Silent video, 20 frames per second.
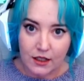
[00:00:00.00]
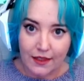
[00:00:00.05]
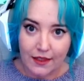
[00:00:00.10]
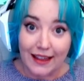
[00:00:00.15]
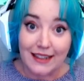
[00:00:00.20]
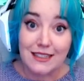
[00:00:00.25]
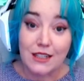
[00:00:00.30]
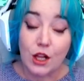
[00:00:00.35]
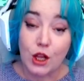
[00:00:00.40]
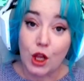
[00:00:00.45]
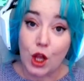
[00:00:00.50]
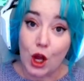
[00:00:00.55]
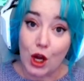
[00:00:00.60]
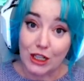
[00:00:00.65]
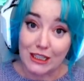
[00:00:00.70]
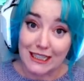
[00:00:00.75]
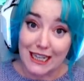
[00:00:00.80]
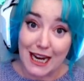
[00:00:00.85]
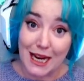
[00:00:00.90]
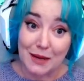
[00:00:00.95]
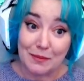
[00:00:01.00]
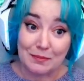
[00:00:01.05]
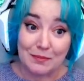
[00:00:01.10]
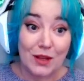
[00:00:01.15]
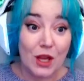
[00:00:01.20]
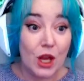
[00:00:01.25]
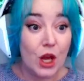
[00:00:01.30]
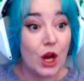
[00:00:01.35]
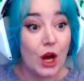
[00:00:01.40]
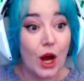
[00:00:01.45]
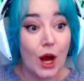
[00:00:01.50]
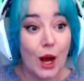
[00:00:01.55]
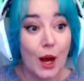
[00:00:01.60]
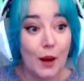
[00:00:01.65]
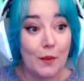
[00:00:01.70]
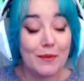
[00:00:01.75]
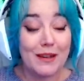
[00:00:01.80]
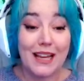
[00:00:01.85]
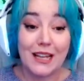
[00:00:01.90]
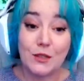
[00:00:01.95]
That's a long time.
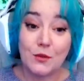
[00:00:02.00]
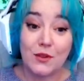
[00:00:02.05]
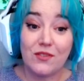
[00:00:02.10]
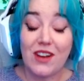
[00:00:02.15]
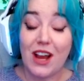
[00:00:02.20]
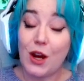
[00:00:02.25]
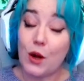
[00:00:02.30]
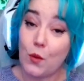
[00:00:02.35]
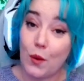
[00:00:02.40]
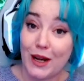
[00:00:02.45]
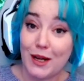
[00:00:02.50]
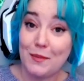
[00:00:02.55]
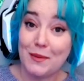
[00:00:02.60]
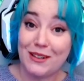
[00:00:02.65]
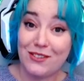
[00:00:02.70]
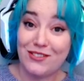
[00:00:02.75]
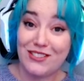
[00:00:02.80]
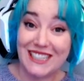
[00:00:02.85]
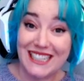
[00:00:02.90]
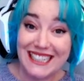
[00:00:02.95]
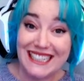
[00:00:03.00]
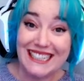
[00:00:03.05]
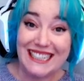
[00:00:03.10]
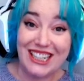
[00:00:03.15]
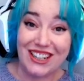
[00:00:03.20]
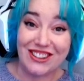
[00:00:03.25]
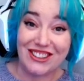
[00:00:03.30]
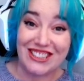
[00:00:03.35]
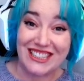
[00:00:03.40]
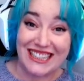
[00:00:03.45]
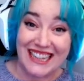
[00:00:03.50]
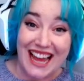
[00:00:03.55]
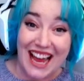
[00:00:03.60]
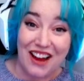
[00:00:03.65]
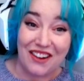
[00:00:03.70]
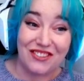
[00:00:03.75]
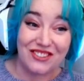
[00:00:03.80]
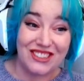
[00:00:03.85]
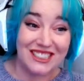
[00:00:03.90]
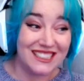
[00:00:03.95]
Guess we've got quite a bit of teen years
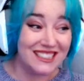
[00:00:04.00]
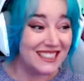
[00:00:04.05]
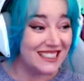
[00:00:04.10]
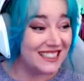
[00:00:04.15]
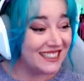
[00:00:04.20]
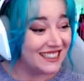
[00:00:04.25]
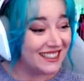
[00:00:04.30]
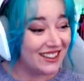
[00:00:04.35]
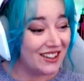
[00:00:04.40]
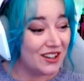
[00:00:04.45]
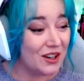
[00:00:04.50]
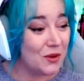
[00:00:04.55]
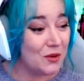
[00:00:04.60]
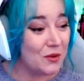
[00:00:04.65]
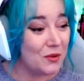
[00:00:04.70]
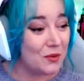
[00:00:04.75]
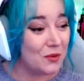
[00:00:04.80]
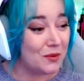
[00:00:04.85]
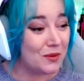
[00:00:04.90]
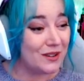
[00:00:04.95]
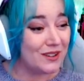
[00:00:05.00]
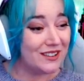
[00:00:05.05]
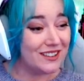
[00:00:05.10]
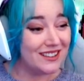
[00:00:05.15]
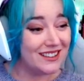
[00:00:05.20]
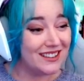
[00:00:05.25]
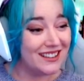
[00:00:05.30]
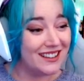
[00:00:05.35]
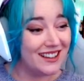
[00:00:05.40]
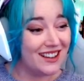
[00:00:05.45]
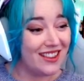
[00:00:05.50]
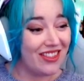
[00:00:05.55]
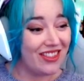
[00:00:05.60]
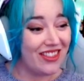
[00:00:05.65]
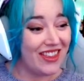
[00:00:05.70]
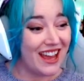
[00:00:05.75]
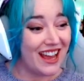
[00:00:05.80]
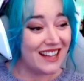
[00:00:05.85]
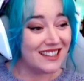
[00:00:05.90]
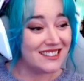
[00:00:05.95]
left. Ooh,
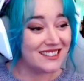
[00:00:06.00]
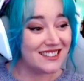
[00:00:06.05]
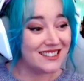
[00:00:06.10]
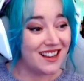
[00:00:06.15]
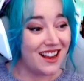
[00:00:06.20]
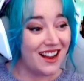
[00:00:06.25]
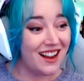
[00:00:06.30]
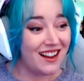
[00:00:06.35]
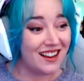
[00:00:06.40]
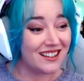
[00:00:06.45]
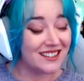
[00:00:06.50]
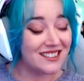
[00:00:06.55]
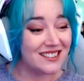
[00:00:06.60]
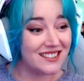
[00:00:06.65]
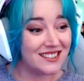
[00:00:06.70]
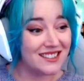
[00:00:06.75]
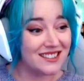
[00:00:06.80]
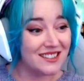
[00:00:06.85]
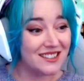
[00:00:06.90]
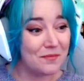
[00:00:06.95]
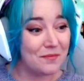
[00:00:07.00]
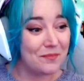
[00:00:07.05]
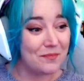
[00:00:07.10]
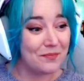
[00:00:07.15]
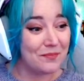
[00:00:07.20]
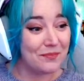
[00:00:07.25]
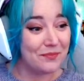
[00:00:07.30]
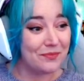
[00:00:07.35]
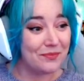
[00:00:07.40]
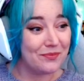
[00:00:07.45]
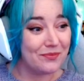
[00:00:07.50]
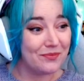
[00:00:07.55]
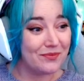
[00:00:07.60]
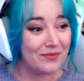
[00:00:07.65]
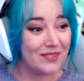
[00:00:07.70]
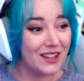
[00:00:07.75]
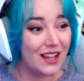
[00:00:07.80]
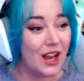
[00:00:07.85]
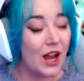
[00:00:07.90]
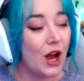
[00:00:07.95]
that sucks.
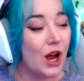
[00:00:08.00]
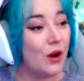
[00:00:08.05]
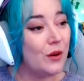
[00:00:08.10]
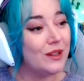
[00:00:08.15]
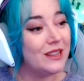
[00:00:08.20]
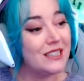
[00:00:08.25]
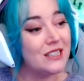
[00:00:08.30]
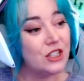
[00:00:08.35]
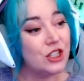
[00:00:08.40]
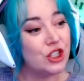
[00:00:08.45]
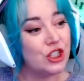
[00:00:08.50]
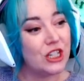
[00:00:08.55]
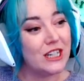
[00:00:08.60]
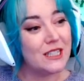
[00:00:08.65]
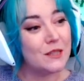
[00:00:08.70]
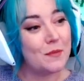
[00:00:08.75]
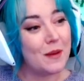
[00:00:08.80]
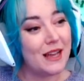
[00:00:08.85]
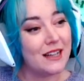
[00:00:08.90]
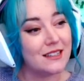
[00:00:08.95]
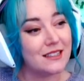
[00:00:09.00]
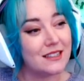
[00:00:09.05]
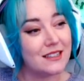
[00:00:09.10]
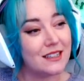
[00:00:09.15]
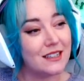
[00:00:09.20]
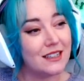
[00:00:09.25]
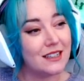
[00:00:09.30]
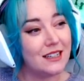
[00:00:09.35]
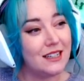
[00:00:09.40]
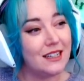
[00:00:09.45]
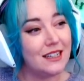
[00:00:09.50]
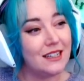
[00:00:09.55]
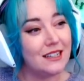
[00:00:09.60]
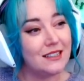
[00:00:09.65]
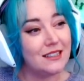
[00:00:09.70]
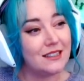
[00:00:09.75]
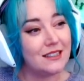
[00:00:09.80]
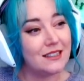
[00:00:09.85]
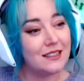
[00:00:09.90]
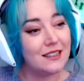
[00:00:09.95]
Oh, and this is Jace Pence.
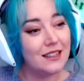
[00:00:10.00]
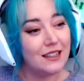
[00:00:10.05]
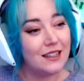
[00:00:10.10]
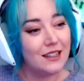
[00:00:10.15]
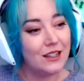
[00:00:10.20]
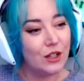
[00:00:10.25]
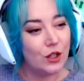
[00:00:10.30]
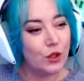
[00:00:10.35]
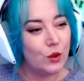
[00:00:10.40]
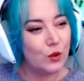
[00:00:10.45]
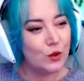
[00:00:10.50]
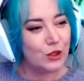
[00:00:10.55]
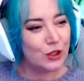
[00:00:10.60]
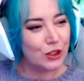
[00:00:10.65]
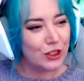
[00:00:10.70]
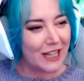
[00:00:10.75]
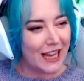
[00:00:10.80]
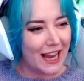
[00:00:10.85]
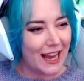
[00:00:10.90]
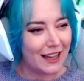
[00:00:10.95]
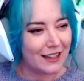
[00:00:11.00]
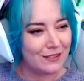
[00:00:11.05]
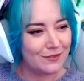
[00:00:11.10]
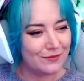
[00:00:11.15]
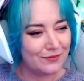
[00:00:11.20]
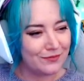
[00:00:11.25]
Who's your dad?